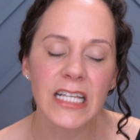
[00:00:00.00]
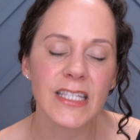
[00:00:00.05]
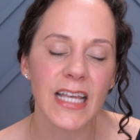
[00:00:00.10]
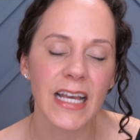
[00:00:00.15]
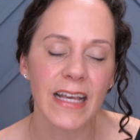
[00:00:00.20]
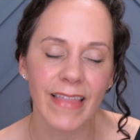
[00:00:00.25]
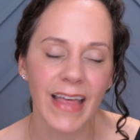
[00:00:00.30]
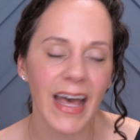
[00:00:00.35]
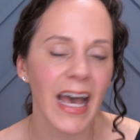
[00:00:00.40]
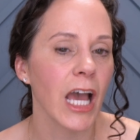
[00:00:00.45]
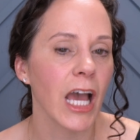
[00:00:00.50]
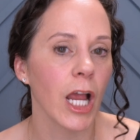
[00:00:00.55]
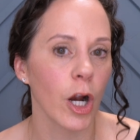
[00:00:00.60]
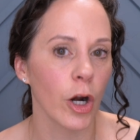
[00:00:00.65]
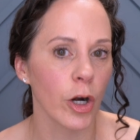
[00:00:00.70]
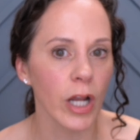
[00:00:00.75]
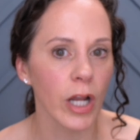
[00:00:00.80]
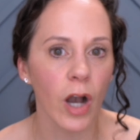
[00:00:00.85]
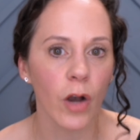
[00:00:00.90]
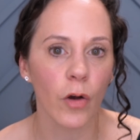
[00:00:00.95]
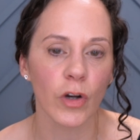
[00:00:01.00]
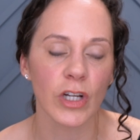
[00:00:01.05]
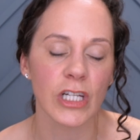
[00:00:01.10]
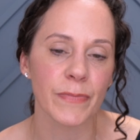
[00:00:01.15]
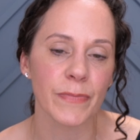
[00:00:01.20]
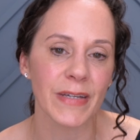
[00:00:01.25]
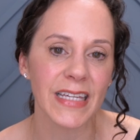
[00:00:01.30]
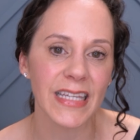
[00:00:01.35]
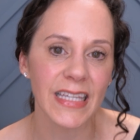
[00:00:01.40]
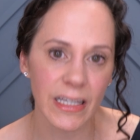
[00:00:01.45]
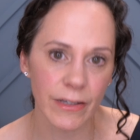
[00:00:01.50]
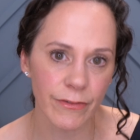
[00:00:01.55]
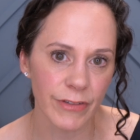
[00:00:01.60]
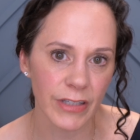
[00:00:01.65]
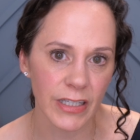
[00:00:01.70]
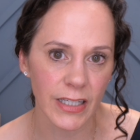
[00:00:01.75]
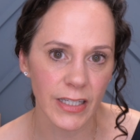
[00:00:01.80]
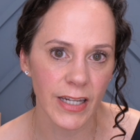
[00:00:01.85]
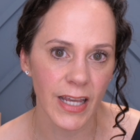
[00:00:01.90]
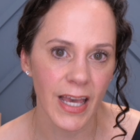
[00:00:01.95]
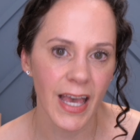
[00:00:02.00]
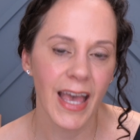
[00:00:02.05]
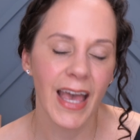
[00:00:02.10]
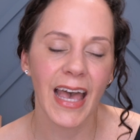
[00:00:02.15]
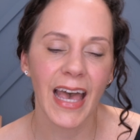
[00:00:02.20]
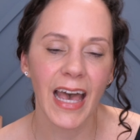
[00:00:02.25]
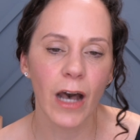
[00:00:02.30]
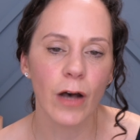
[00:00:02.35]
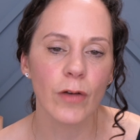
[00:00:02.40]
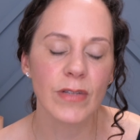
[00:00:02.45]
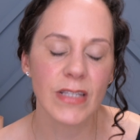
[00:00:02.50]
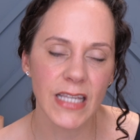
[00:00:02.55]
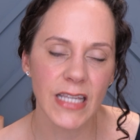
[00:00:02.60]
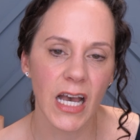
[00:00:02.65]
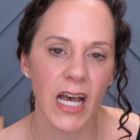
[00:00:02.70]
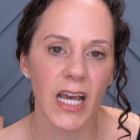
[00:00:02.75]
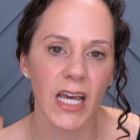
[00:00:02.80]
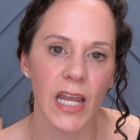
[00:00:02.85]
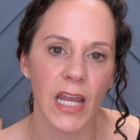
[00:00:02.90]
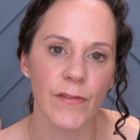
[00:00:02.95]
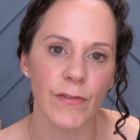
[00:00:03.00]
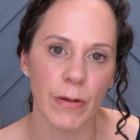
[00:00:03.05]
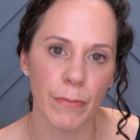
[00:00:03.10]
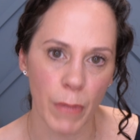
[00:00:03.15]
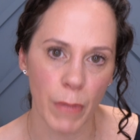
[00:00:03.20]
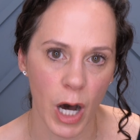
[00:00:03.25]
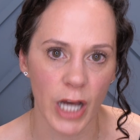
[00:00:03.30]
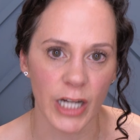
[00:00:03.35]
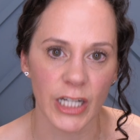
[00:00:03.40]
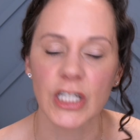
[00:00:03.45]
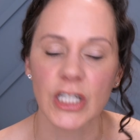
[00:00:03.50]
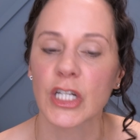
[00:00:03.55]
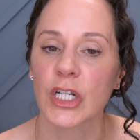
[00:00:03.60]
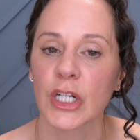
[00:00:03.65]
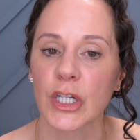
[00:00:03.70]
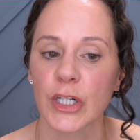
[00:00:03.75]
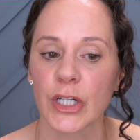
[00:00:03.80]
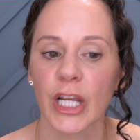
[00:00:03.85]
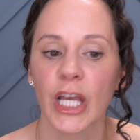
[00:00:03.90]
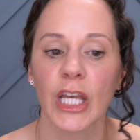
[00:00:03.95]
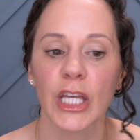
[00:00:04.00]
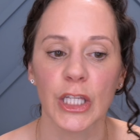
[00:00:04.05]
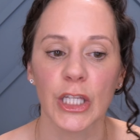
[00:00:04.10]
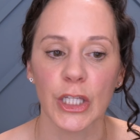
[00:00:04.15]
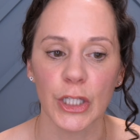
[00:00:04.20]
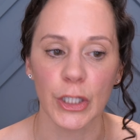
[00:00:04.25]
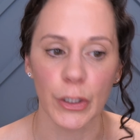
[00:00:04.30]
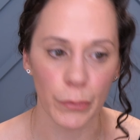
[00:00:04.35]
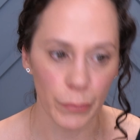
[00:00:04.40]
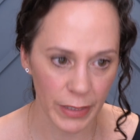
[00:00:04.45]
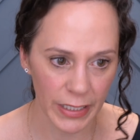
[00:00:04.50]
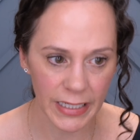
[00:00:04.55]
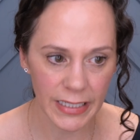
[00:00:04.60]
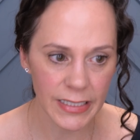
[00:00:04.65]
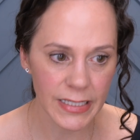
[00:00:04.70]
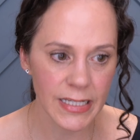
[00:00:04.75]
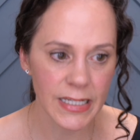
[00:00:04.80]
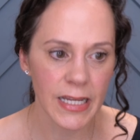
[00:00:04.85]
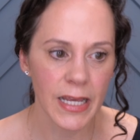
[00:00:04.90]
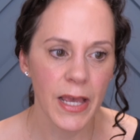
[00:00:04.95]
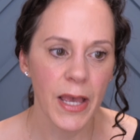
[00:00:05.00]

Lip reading: like that are not going to be given outside of a monitored unit.